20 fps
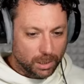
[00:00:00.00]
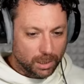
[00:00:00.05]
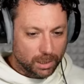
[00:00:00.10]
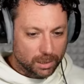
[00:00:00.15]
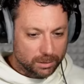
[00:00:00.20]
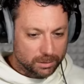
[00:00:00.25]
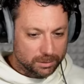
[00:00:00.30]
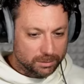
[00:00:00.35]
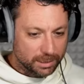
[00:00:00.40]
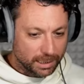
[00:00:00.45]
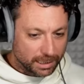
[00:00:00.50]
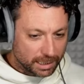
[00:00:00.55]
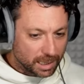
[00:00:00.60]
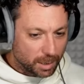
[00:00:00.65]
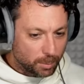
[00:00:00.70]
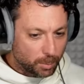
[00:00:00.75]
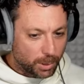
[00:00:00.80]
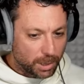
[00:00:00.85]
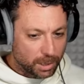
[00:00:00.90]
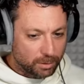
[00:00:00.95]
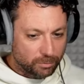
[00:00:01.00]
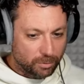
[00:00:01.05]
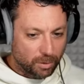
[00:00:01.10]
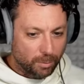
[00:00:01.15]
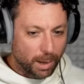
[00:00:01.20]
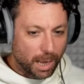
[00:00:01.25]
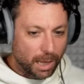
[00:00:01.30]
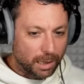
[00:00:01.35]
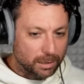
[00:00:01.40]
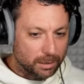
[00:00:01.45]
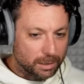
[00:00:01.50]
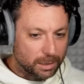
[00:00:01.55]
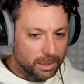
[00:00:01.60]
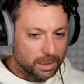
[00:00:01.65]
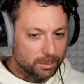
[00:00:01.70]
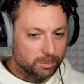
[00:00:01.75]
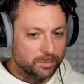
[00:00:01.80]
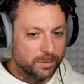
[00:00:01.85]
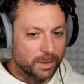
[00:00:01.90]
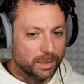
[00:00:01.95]
are taking a break from
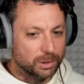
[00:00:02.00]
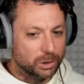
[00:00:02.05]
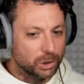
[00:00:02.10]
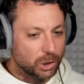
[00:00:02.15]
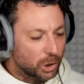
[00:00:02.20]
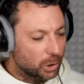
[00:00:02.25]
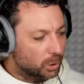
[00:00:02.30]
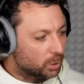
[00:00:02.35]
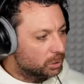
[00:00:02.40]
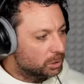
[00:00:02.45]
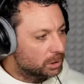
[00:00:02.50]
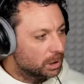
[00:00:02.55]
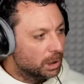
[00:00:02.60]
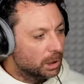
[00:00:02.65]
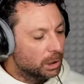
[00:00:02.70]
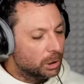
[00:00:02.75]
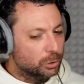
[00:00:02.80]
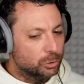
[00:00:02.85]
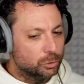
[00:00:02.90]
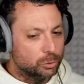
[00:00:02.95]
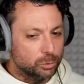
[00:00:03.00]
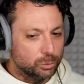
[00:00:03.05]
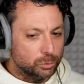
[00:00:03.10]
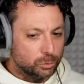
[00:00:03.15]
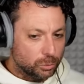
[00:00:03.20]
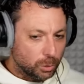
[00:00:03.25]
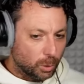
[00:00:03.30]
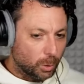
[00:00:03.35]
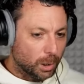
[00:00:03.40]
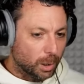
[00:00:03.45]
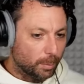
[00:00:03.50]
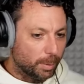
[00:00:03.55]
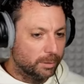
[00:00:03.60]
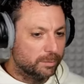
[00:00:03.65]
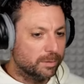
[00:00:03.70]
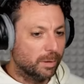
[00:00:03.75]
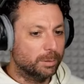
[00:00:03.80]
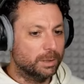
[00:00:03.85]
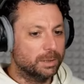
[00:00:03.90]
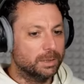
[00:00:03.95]
algorithms and code to talk about
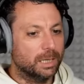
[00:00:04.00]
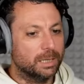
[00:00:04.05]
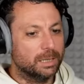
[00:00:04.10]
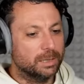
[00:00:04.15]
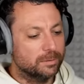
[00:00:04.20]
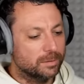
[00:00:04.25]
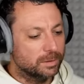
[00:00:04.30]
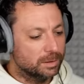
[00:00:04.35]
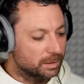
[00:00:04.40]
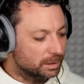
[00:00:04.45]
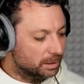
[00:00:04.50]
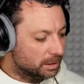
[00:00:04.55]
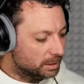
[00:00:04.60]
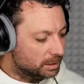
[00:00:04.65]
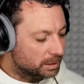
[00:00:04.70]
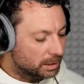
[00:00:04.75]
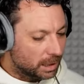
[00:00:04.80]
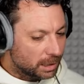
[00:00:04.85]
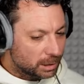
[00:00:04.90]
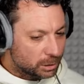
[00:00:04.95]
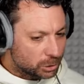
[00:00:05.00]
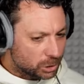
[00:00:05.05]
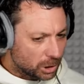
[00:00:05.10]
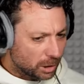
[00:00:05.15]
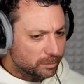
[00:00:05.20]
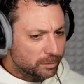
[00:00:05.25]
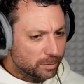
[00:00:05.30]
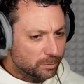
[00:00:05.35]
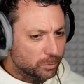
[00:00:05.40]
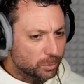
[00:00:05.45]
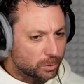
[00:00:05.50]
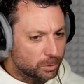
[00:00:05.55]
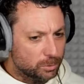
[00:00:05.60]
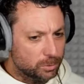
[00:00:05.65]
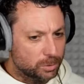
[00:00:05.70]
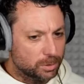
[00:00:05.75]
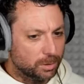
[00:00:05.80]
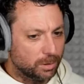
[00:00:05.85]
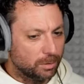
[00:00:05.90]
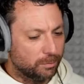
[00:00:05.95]
something that is indeed just as
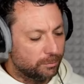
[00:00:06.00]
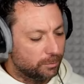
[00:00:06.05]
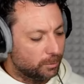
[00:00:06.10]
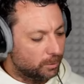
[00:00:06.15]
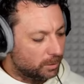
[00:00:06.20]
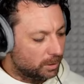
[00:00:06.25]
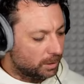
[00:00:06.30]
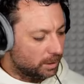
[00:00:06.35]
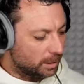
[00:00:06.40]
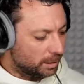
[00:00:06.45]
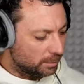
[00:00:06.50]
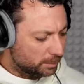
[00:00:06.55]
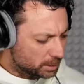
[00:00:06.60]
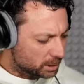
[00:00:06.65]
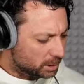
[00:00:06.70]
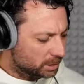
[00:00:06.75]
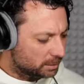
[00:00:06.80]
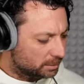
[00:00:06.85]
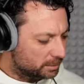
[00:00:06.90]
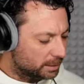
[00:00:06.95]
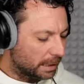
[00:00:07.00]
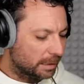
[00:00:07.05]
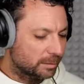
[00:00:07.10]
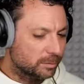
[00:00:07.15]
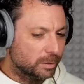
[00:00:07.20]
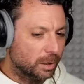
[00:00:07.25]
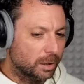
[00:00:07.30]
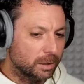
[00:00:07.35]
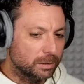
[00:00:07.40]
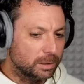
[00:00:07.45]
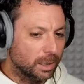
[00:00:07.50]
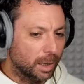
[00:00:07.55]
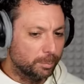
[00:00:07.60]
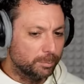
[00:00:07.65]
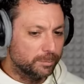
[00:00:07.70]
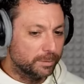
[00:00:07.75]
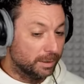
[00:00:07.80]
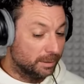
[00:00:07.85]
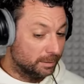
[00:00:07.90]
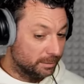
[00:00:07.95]
crucial for especially tech
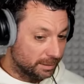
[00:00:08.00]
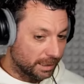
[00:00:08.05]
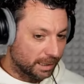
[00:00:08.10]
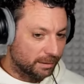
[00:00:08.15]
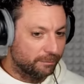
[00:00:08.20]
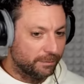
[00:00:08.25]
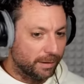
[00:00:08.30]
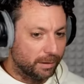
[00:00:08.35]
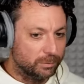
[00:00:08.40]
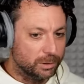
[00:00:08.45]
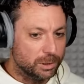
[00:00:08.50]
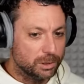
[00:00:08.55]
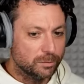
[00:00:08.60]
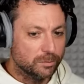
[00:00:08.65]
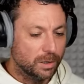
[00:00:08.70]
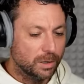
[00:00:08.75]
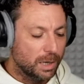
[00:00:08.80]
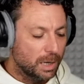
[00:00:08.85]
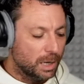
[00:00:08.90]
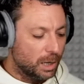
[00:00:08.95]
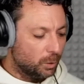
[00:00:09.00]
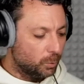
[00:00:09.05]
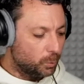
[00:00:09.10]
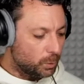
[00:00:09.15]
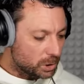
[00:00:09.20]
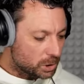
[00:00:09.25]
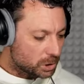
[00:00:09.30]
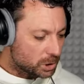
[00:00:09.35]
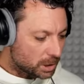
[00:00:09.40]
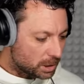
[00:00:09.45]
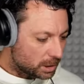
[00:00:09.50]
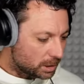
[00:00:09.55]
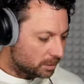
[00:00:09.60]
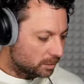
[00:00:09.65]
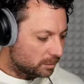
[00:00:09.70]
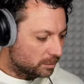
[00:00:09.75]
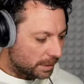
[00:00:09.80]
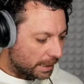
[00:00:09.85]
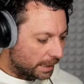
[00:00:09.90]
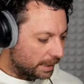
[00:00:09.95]
startups and tech founders, which
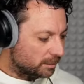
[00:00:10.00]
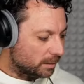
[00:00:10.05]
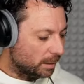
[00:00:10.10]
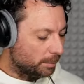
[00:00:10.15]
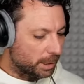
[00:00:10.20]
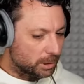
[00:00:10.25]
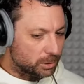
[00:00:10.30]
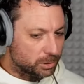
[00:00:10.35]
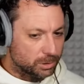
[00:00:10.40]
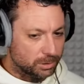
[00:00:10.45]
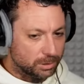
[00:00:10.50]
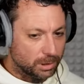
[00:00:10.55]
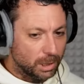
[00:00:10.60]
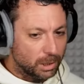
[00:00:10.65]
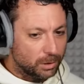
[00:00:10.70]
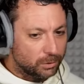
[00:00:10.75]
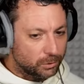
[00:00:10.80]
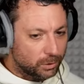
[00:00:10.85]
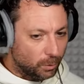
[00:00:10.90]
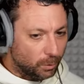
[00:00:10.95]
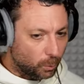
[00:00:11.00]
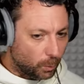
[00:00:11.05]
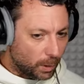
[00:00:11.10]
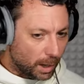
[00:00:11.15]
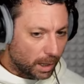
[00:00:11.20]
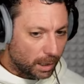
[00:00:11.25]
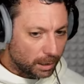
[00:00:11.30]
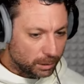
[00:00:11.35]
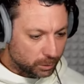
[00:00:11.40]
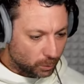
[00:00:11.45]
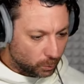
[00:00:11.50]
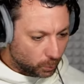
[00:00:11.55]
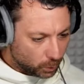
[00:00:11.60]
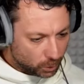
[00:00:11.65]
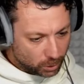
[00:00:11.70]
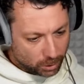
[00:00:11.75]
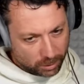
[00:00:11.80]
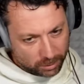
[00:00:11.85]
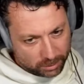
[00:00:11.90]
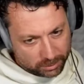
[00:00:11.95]
is, as I mentioned, the wild
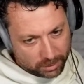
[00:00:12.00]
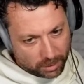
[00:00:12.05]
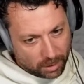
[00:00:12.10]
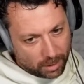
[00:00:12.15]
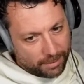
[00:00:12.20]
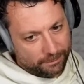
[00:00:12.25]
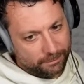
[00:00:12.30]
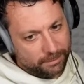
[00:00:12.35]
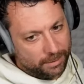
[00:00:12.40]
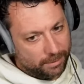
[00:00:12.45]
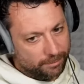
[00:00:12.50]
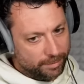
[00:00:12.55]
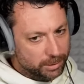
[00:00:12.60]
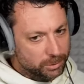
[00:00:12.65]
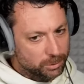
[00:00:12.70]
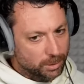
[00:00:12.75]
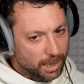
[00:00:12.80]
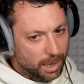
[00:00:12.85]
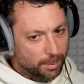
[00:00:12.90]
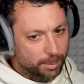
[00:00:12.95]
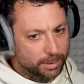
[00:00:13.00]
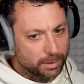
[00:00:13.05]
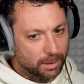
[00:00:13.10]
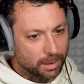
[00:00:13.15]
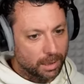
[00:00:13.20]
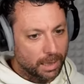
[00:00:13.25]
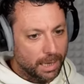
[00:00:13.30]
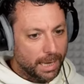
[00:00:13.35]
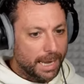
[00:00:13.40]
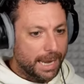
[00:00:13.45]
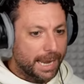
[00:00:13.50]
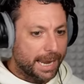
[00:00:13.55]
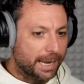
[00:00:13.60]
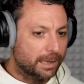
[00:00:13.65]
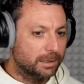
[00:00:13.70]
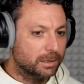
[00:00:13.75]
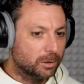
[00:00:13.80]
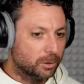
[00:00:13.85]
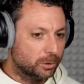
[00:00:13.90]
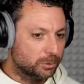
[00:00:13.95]
world of venture capital and
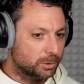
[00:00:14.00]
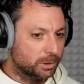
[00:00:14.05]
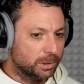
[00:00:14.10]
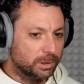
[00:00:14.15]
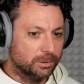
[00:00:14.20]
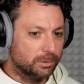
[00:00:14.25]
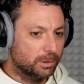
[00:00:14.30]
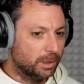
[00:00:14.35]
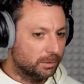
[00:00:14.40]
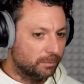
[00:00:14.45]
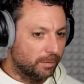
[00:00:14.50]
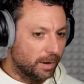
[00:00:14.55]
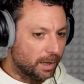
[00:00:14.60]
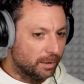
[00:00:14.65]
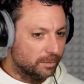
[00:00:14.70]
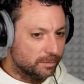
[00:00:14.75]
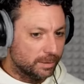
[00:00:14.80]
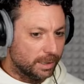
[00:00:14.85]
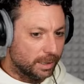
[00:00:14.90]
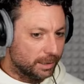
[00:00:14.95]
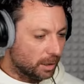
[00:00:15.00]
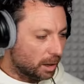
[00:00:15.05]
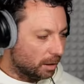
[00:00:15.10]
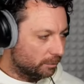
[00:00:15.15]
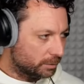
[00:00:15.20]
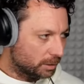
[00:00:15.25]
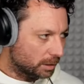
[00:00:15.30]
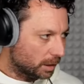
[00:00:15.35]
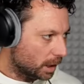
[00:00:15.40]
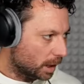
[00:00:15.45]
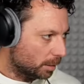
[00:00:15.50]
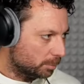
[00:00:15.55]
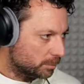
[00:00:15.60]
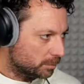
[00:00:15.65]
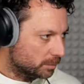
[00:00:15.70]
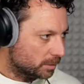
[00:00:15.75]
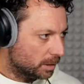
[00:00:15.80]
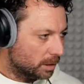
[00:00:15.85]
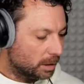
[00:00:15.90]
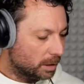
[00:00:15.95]
the contradictory advice that often
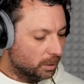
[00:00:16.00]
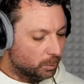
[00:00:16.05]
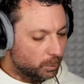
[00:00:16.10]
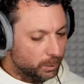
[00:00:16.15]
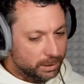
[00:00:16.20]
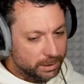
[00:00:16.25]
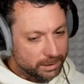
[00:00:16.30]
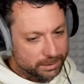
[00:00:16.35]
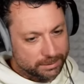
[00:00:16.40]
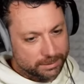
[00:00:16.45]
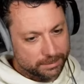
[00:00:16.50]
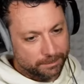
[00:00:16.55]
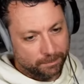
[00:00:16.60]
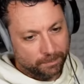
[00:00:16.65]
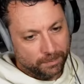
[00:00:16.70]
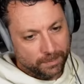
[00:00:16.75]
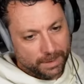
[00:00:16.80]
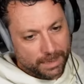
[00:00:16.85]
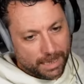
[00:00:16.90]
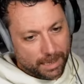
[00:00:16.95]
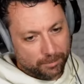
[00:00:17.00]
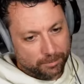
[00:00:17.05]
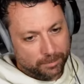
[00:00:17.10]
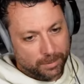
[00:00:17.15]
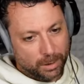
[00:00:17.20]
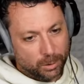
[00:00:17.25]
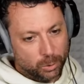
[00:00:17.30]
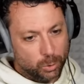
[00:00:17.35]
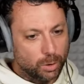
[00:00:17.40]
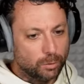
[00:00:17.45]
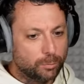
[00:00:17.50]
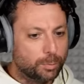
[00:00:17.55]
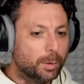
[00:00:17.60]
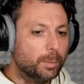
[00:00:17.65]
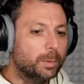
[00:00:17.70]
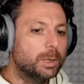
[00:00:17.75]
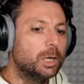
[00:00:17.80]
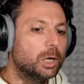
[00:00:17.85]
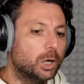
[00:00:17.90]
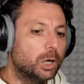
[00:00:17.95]
comes with it. Now, you have
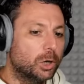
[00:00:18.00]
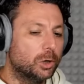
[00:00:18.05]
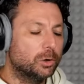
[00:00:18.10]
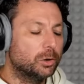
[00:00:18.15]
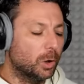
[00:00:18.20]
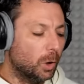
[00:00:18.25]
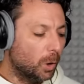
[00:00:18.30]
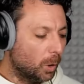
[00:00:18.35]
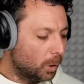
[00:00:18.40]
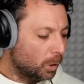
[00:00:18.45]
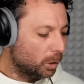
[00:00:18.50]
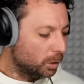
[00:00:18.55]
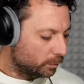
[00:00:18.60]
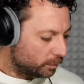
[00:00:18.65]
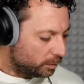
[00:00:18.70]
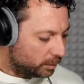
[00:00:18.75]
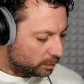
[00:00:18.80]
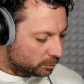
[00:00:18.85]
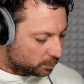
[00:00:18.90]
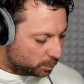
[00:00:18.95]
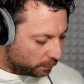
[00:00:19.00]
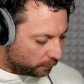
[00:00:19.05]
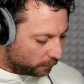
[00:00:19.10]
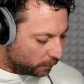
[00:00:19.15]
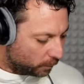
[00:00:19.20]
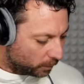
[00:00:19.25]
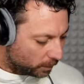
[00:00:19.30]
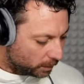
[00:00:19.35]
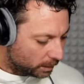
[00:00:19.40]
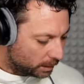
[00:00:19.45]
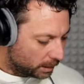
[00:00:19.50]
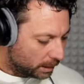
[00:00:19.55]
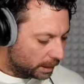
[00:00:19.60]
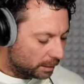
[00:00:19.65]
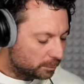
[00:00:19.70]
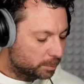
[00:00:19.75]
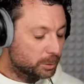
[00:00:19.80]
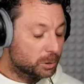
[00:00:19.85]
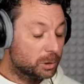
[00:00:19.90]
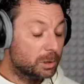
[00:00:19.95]
probably heard all of this before,
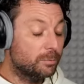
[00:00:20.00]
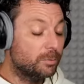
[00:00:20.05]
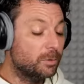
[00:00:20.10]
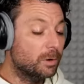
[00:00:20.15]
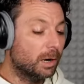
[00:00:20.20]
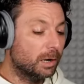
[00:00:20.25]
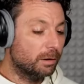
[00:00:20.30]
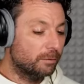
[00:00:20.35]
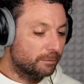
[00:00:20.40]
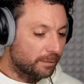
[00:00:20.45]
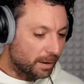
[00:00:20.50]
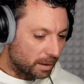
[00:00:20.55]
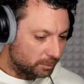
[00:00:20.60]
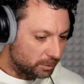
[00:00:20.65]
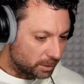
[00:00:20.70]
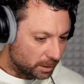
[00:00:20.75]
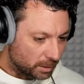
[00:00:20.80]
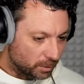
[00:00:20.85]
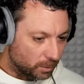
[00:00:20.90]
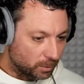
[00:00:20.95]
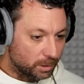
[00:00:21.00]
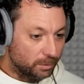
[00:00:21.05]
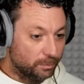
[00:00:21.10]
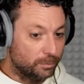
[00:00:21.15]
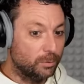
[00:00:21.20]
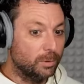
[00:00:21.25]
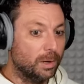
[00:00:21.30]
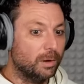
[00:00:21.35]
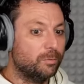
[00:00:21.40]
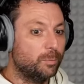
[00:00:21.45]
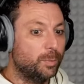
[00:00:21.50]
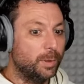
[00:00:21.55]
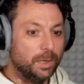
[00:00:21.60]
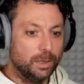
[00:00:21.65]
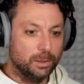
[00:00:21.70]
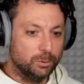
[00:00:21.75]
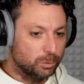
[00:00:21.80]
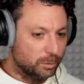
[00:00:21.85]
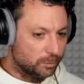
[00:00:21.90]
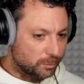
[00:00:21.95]
especially if you are a founder or if you have been
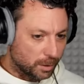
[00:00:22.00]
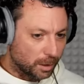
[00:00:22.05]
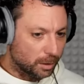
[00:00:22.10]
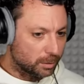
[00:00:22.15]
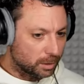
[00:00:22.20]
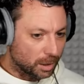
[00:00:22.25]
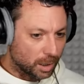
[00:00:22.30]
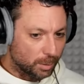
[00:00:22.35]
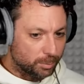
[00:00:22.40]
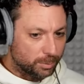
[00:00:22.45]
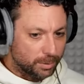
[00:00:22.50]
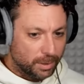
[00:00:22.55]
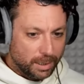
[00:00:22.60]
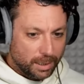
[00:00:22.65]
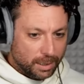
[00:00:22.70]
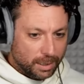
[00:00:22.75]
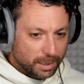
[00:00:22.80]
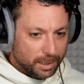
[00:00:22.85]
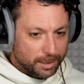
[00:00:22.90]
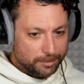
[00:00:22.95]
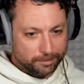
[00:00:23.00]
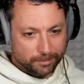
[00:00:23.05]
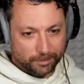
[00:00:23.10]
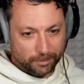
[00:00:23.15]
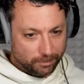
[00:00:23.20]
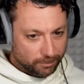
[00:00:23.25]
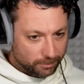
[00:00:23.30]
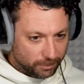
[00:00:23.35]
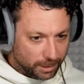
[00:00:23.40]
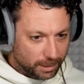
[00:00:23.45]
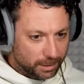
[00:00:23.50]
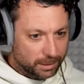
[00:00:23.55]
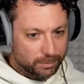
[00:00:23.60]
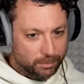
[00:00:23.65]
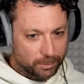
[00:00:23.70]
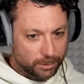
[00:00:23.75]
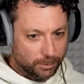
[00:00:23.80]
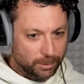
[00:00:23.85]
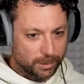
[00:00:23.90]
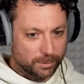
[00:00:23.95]
into a startup
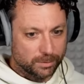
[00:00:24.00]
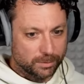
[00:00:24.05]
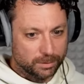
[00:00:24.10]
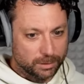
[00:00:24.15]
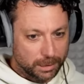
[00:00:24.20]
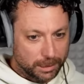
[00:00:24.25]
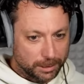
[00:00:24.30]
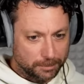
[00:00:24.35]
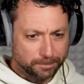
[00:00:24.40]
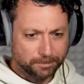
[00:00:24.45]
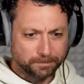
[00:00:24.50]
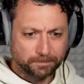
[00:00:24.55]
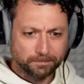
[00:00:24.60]
relatively recently.